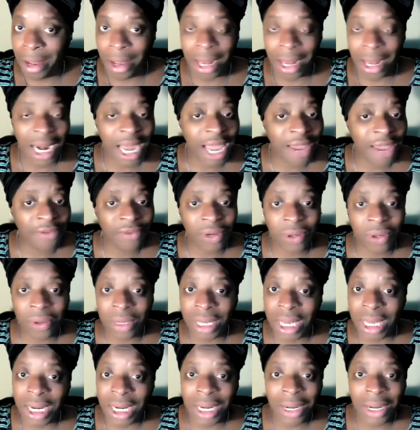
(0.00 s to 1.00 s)
Like, don't
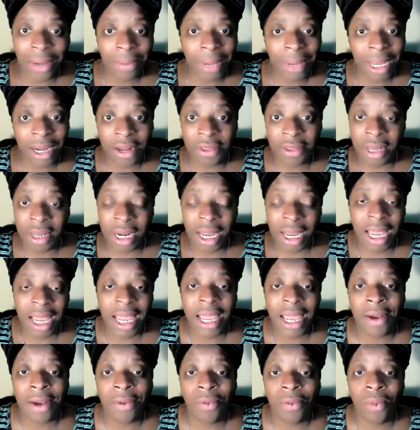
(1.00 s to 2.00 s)
get no better than that.
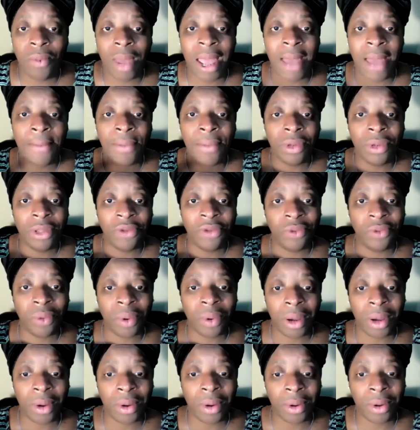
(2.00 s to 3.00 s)
And I'm on the
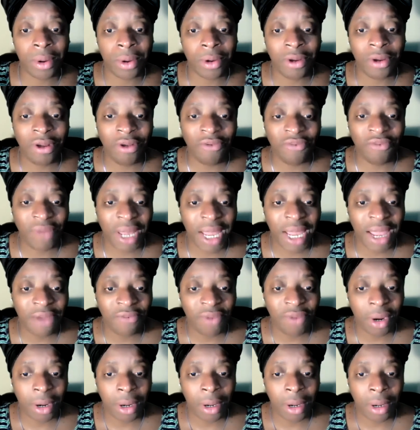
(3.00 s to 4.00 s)
throne
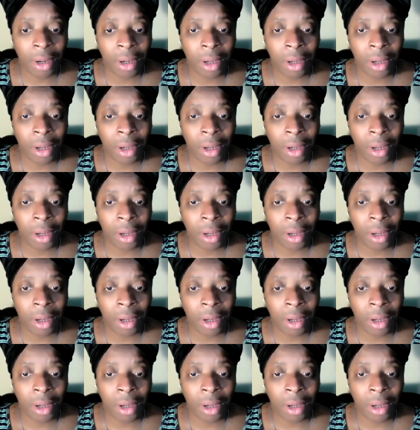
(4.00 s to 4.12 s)
forever.